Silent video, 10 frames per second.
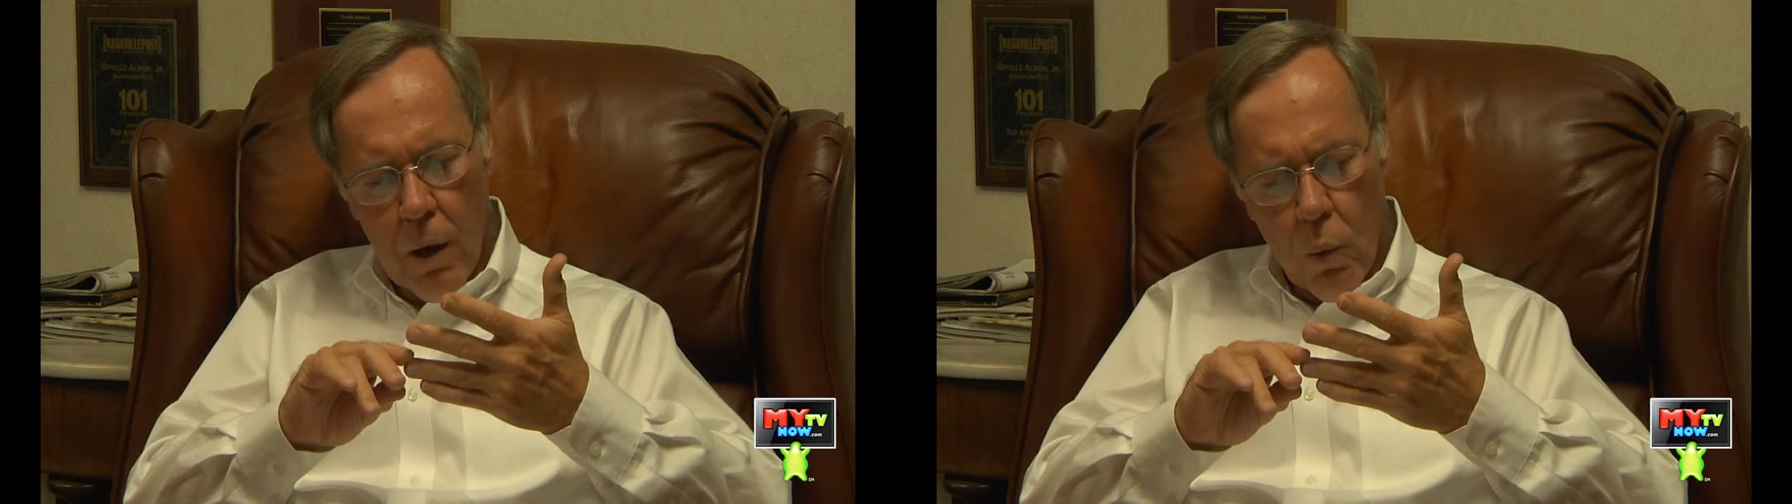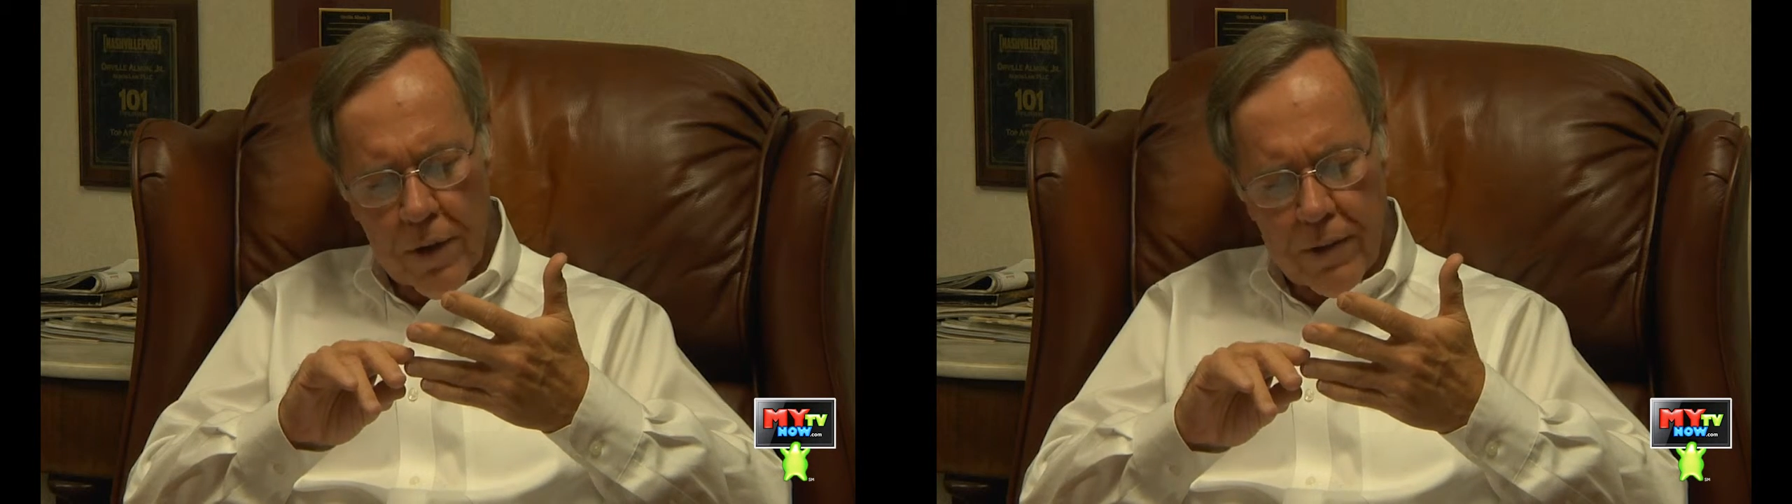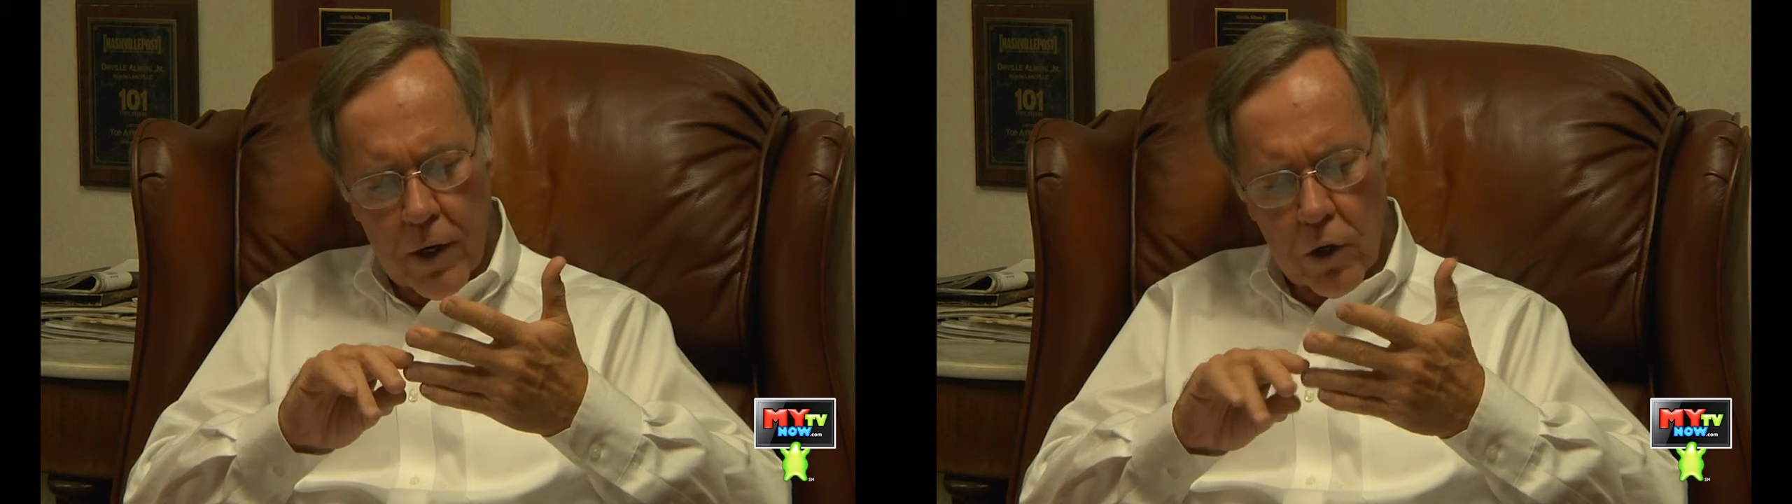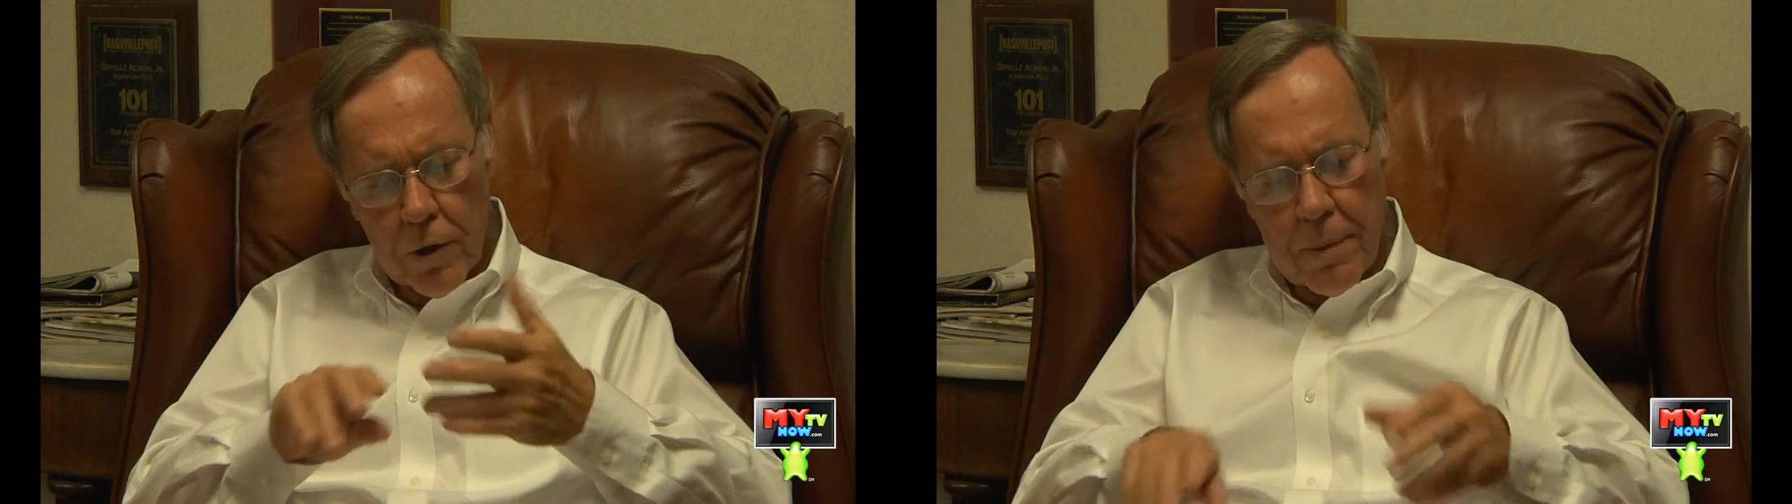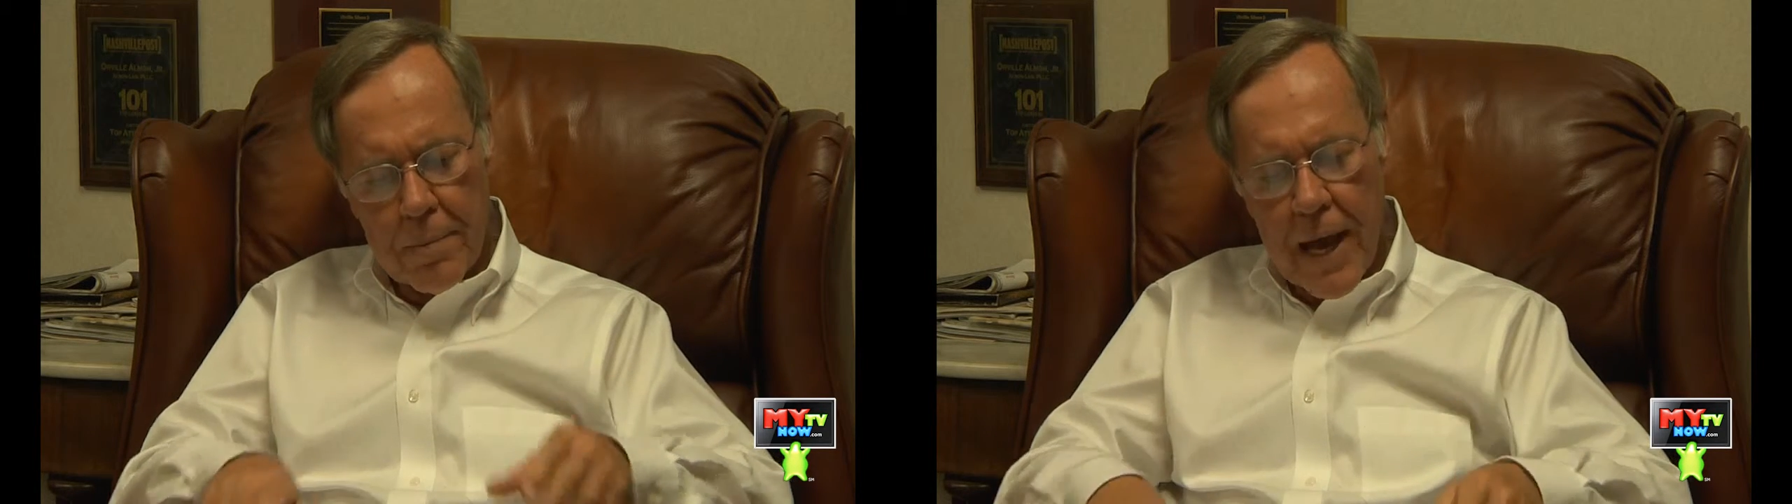what they're going
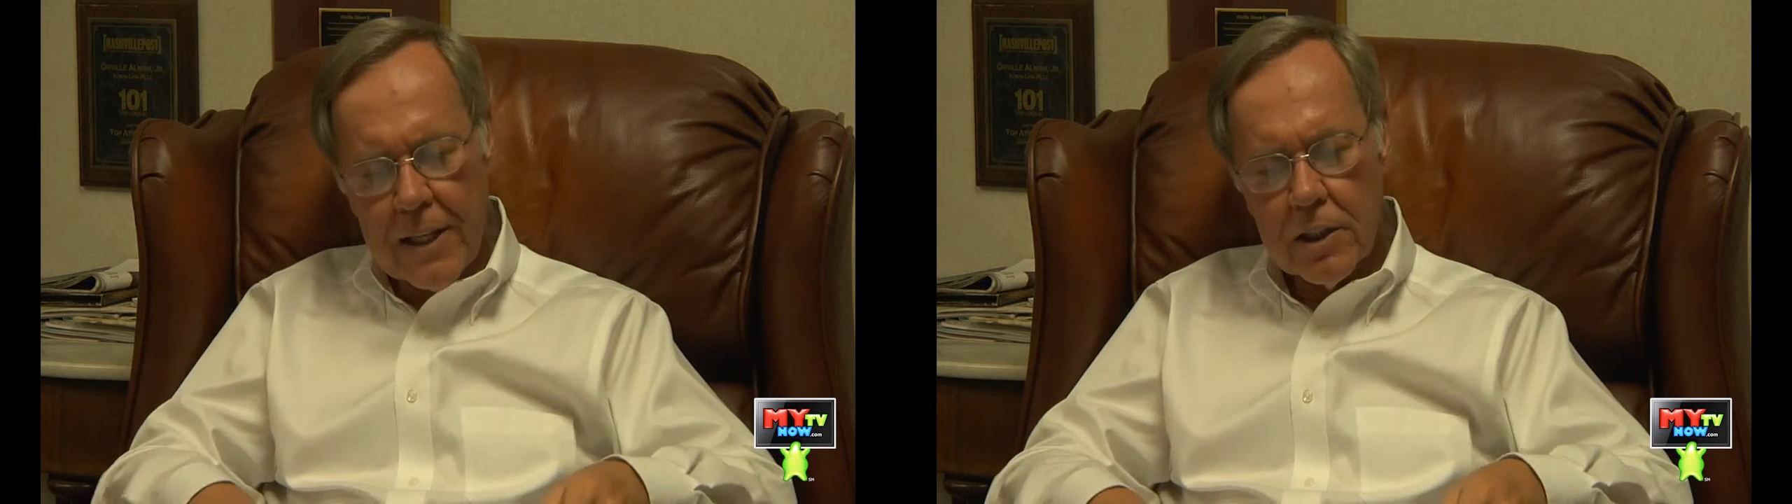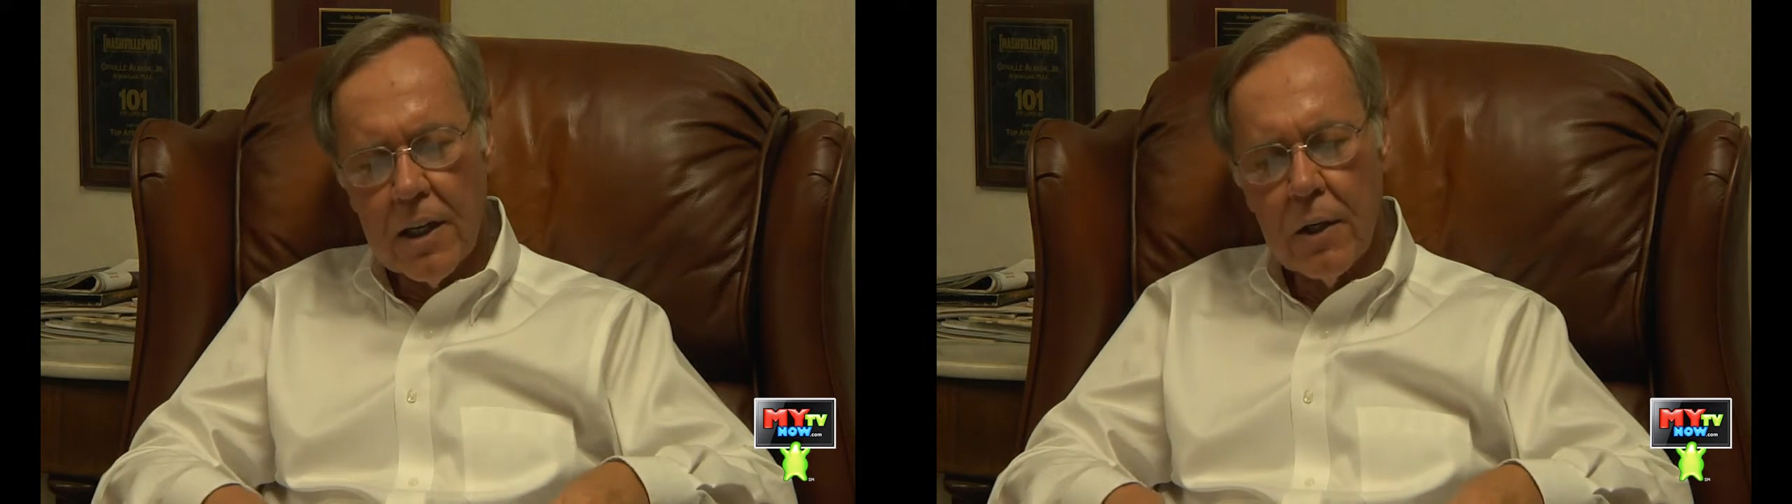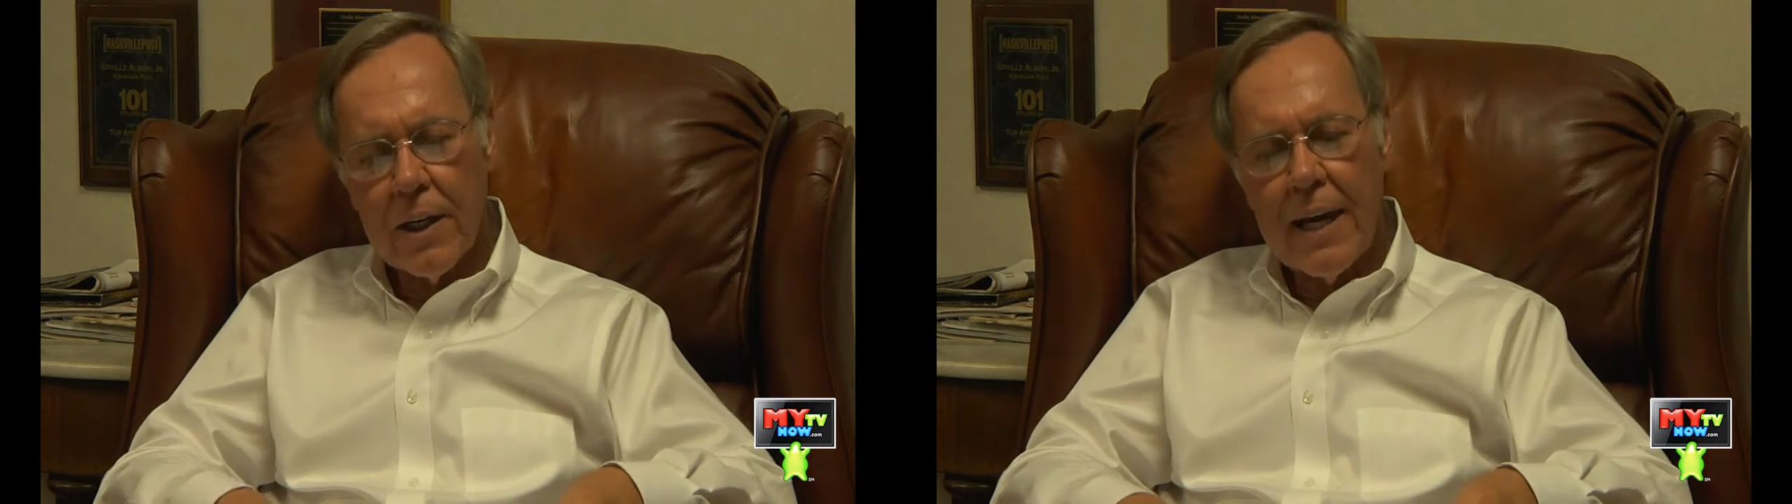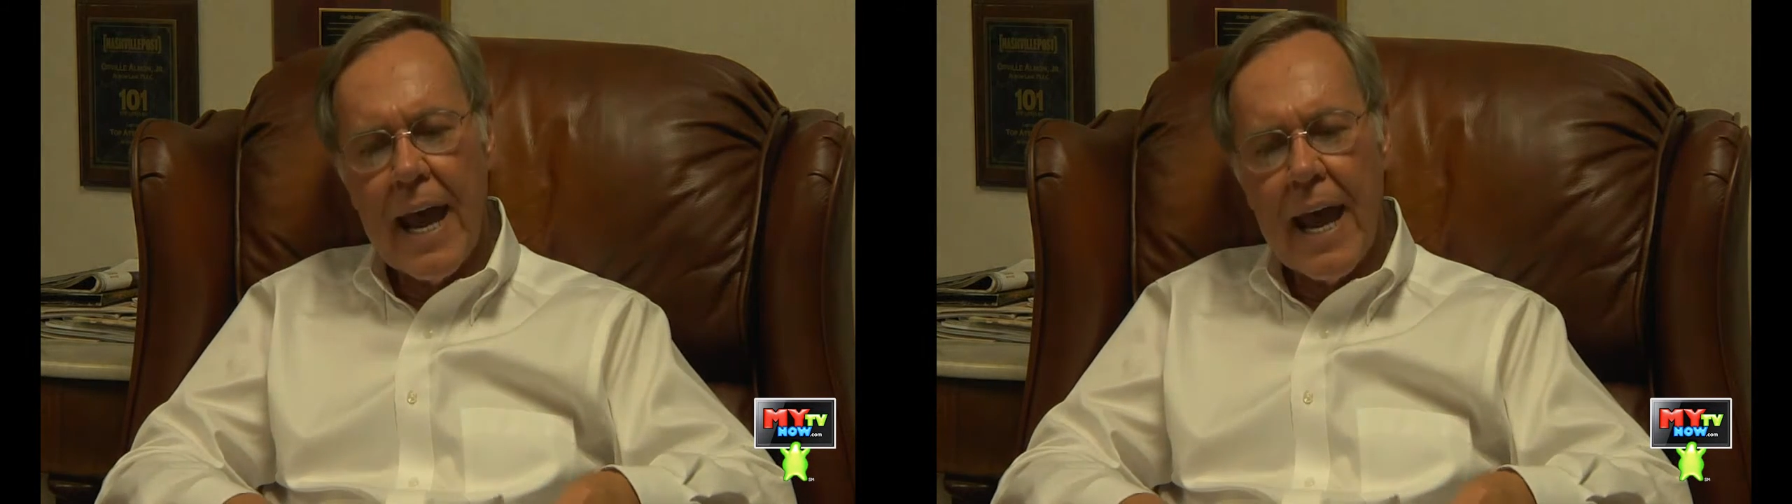to be basically looking